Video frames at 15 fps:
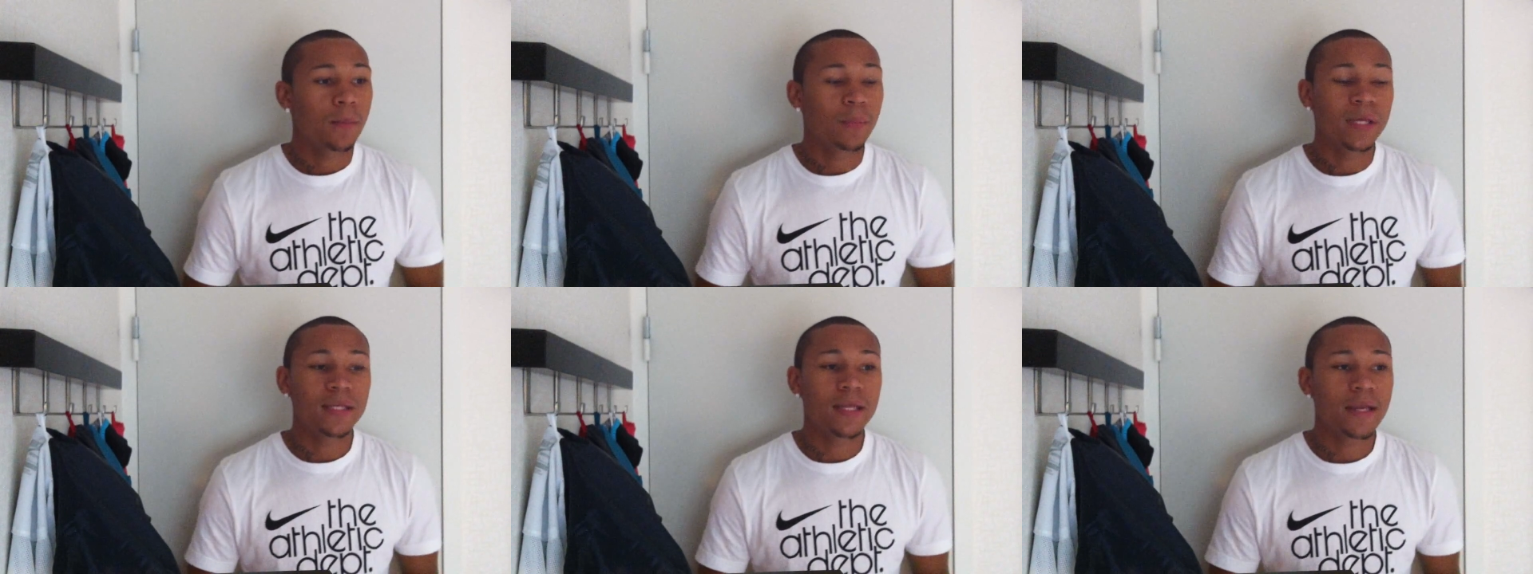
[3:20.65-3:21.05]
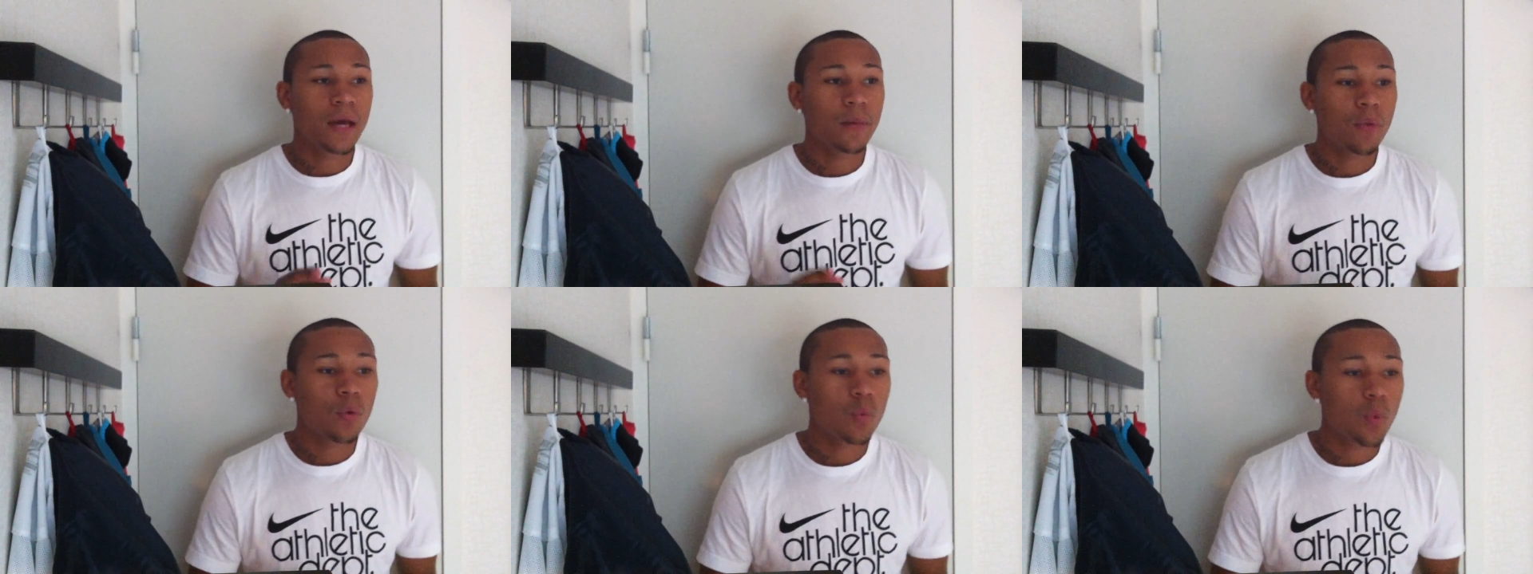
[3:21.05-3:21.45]
be the
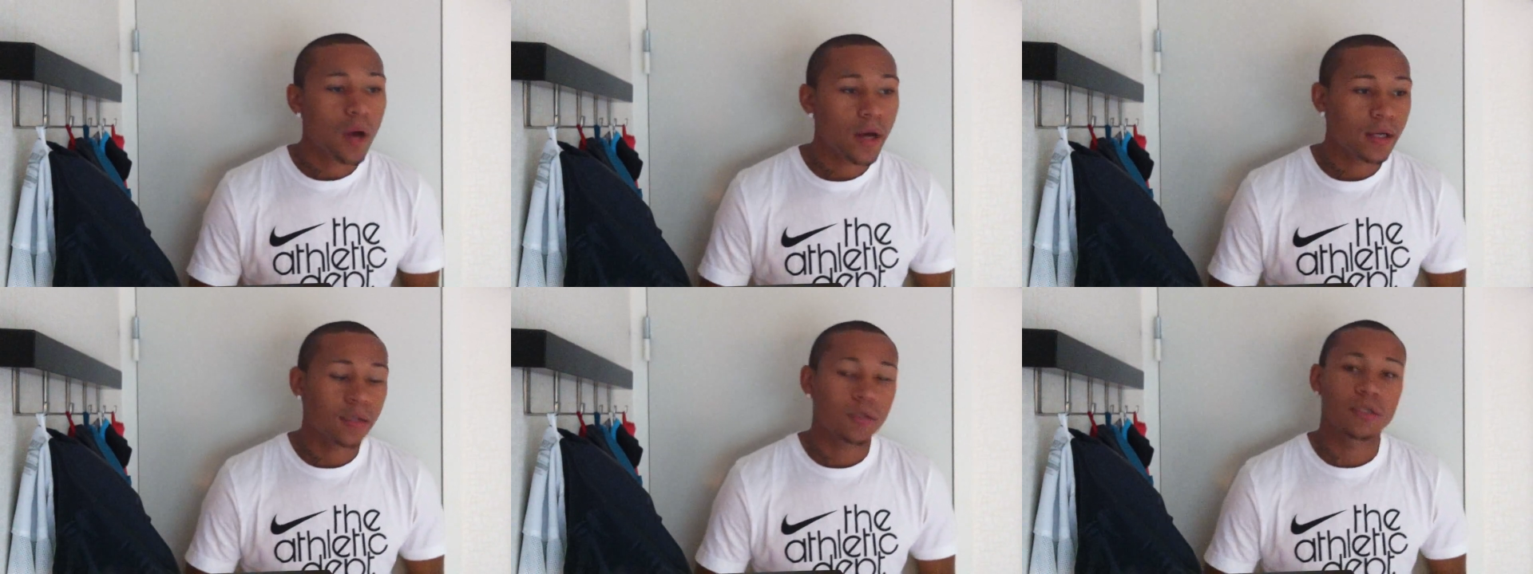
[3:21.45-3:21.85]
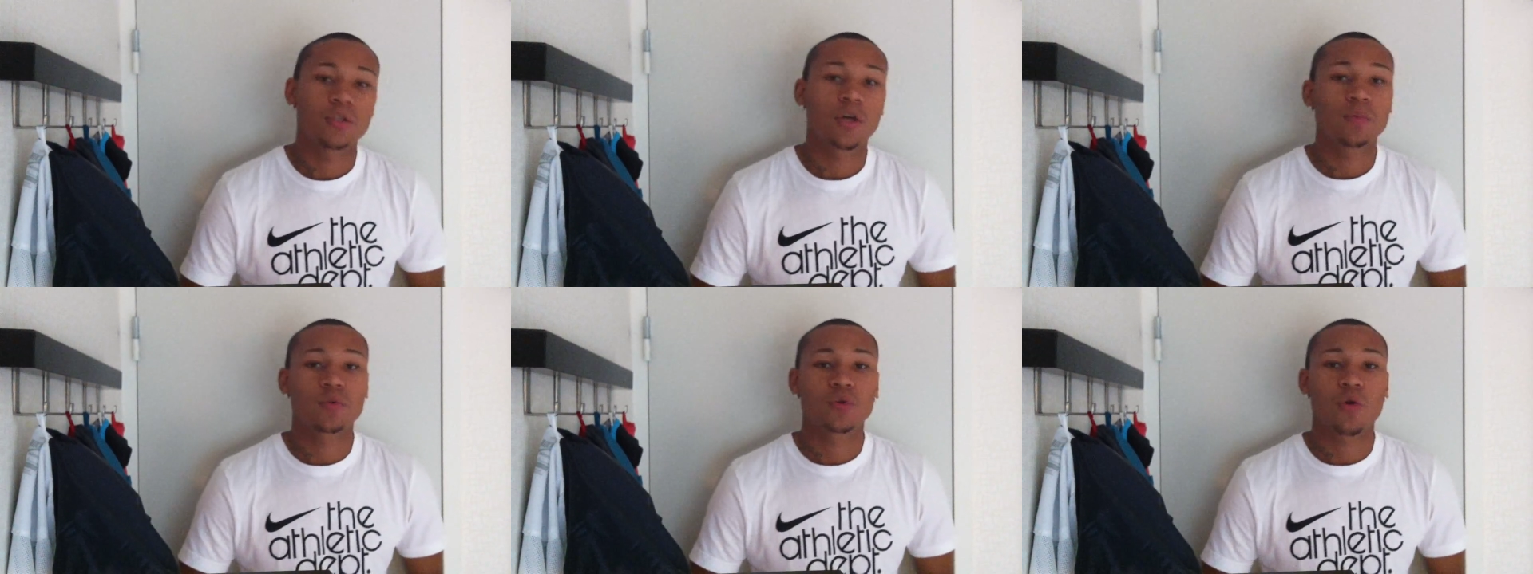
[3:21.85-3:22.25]
number one in the
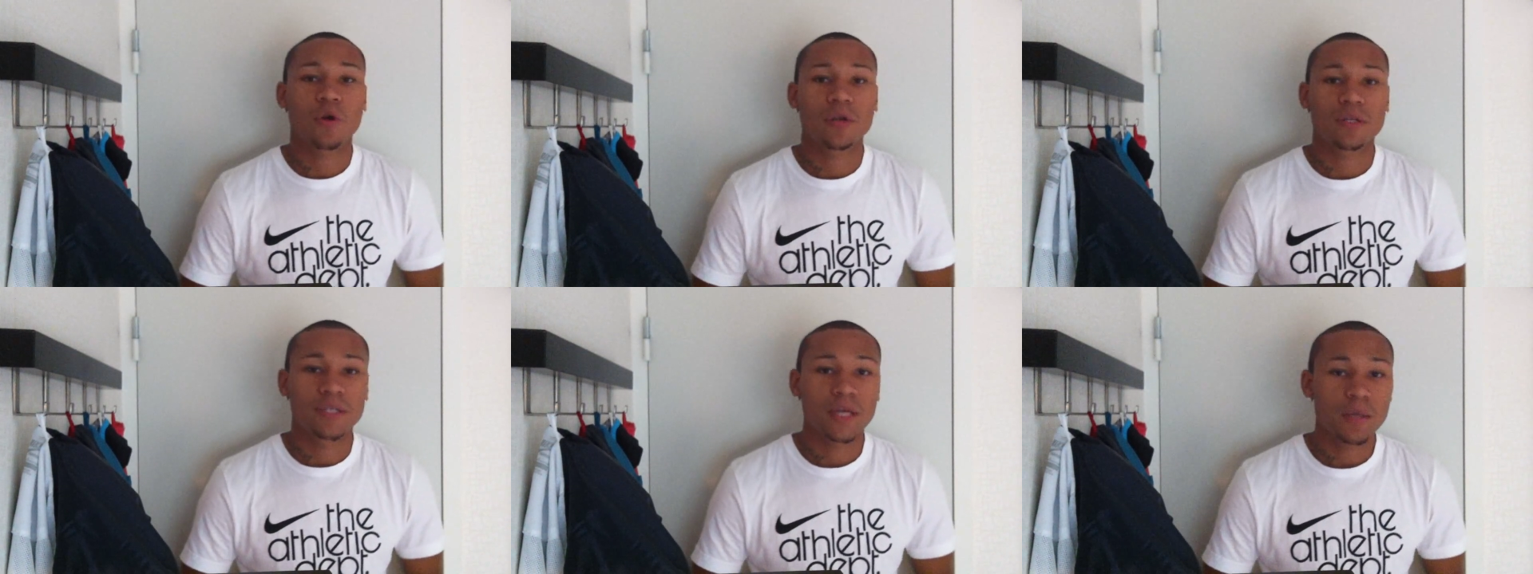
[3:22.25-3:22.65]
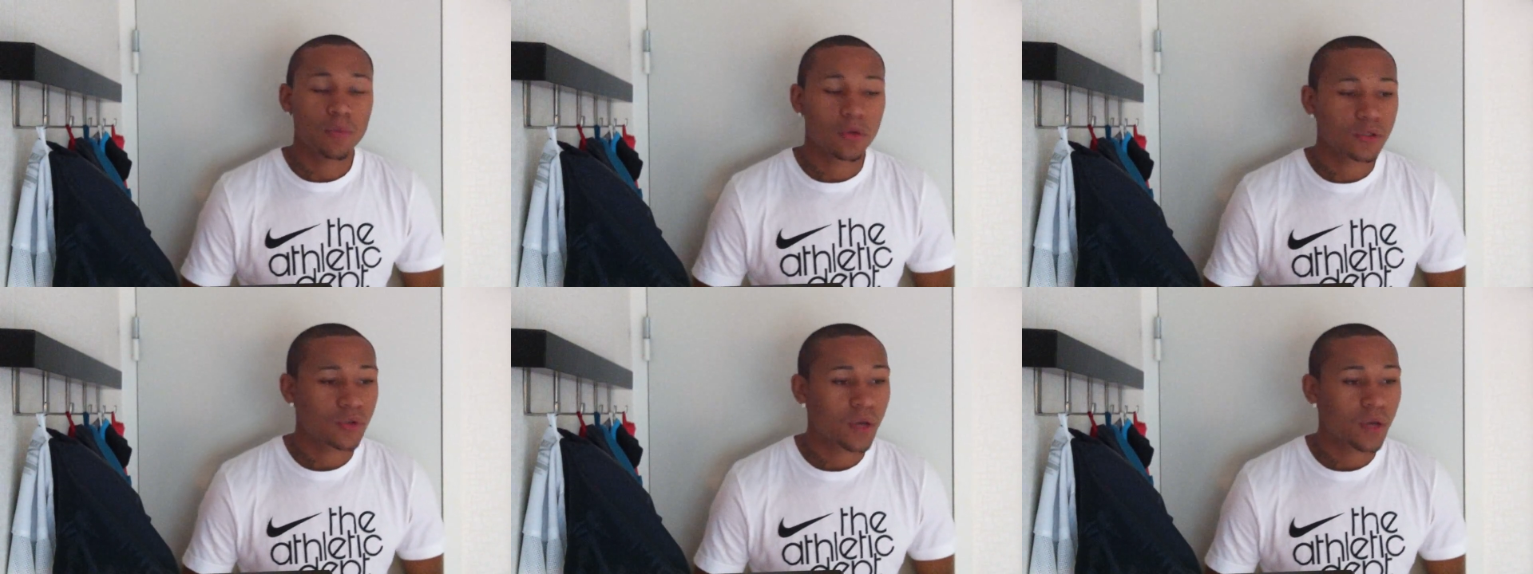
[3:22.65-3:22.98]
top scorer table